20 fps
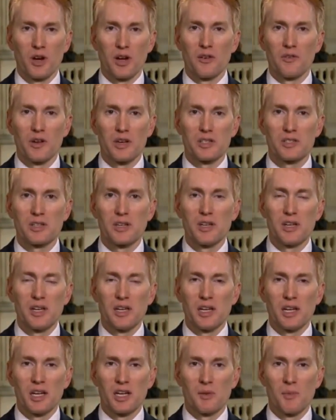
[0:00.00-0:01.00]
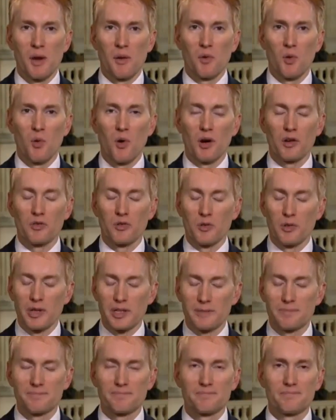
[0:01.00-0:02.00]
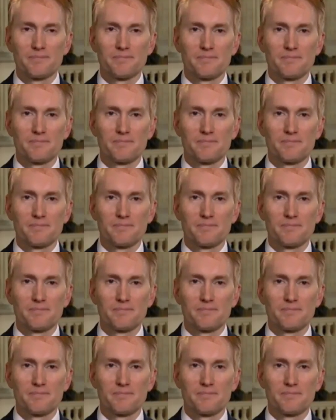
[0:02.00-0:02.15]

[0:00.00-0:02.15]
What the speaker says: front of us to be able to walk through it.